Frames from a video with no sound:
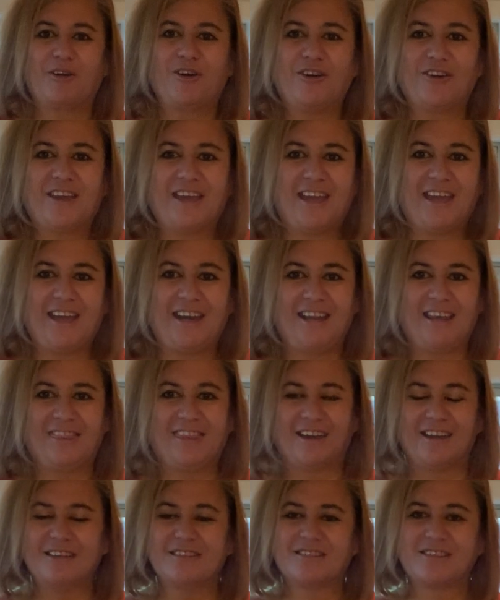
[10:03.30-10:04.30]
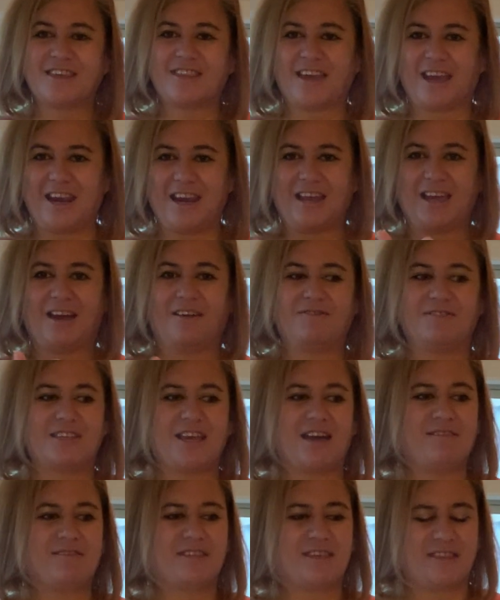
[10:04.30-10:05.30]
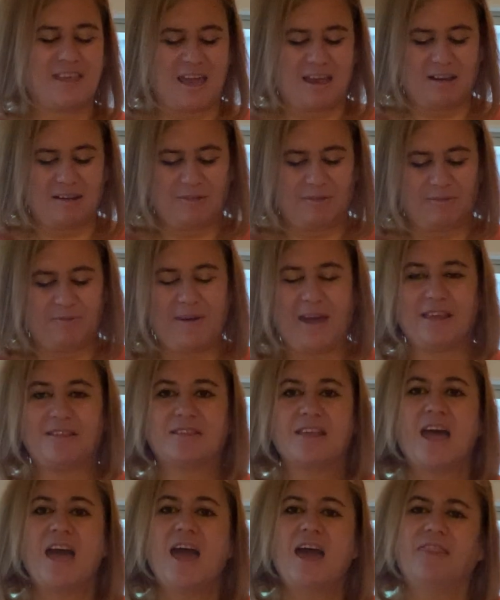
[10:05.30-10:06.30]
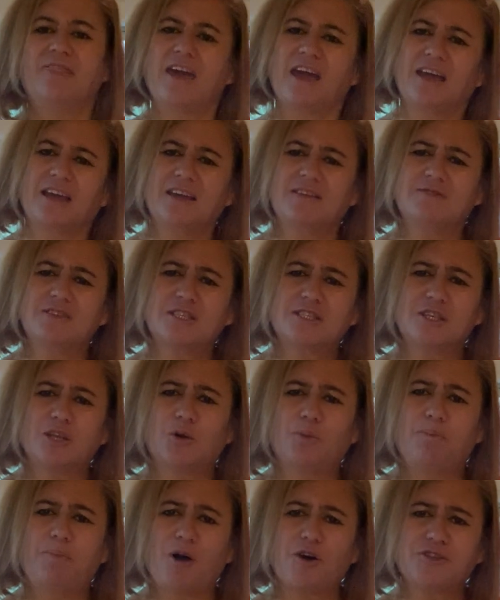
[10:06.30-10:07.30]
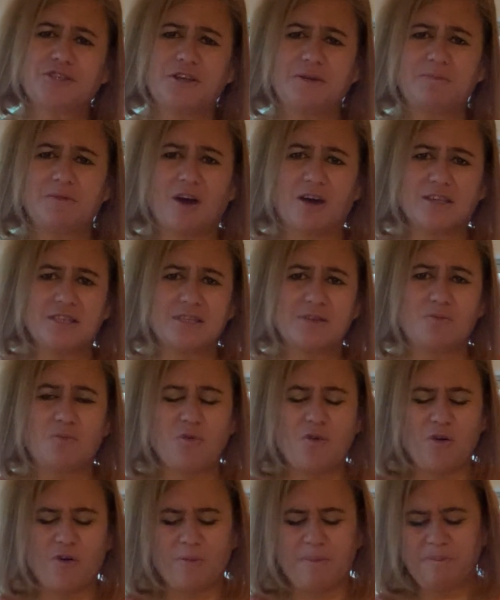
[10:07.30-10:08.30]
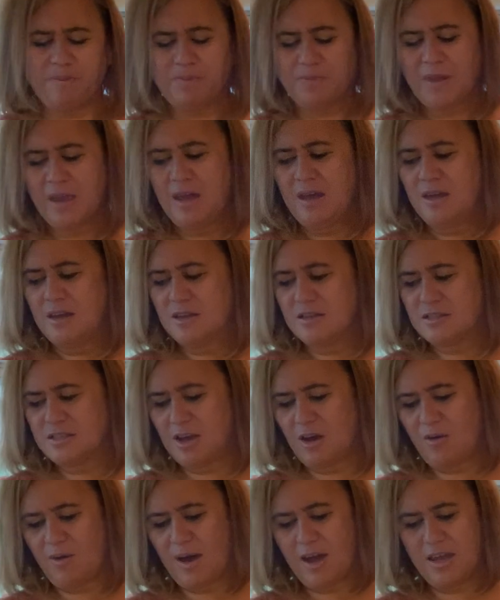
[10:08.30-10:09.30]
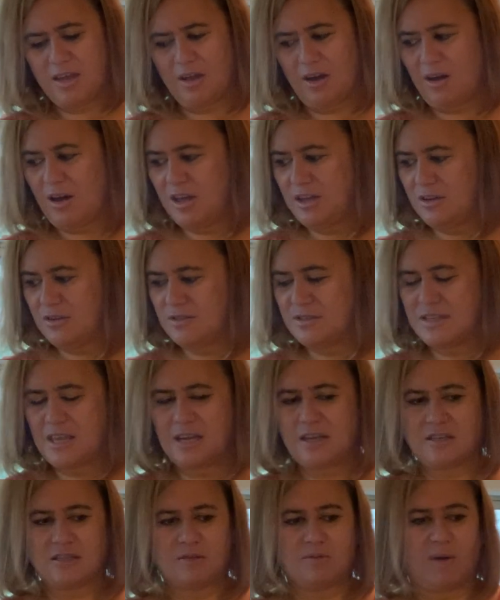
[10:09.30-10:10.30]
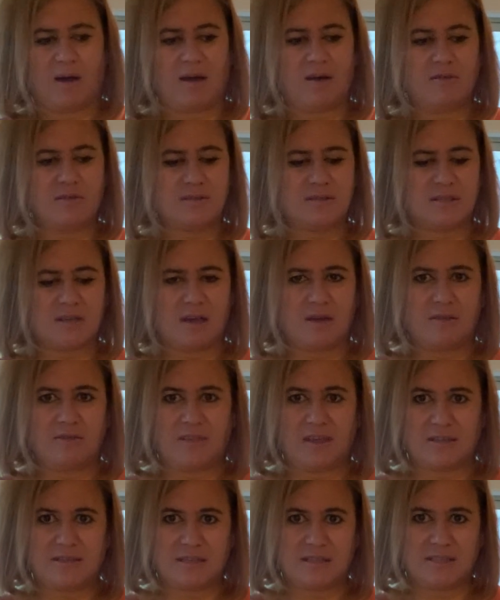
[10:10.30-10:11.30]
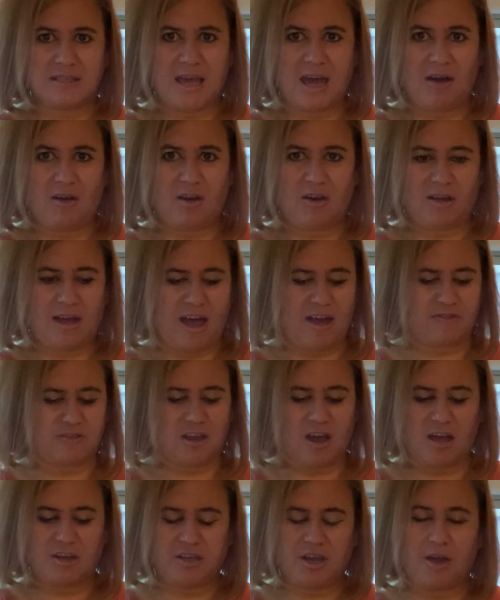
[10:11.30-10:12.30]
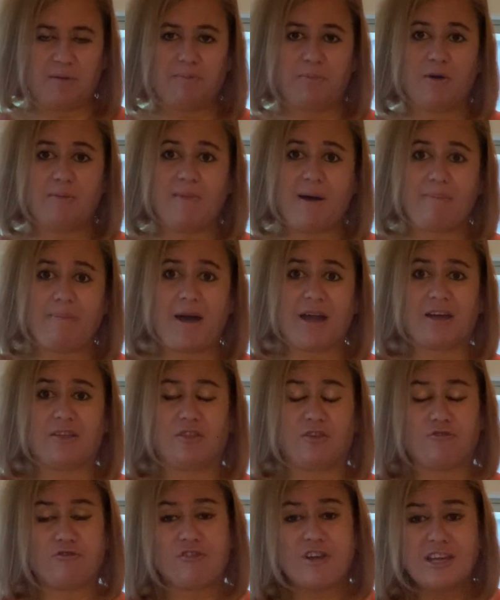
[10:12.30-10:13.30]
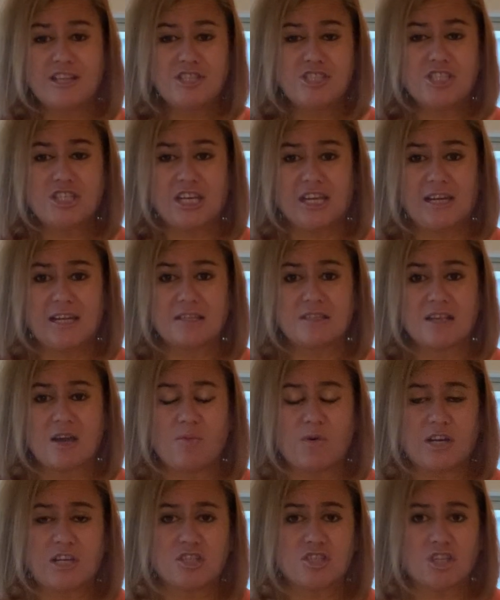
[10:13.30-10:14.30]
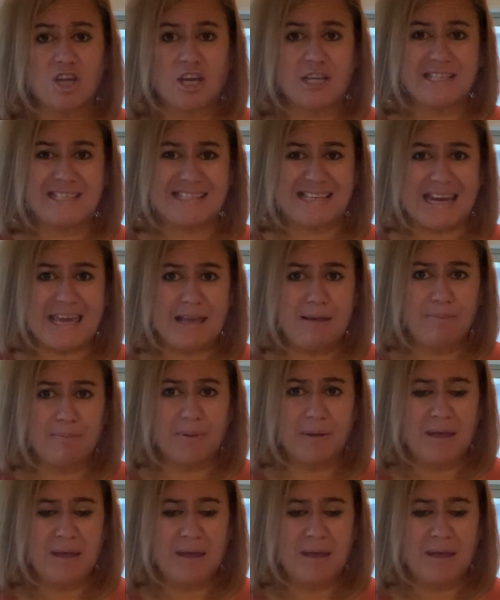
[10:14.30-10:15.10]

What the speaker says: cooking anything, so the heat comes up, so that gets this little bottom nice and warm. So I use it as well. So this is how I look after. I don't put my bug in the fridge unless I want it to go to sleep.